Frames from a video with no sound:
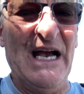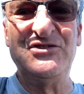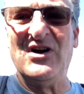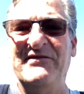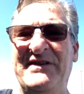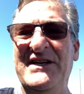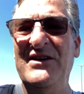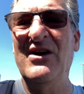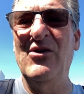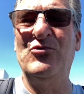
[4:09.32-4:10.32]
I saw a
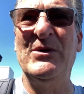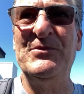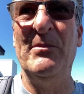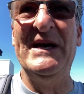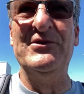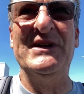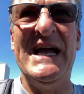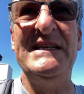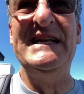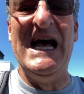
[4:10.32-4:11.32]
video,
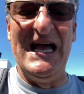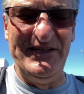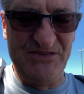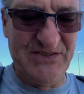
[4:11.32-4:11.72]
CryptoMentor99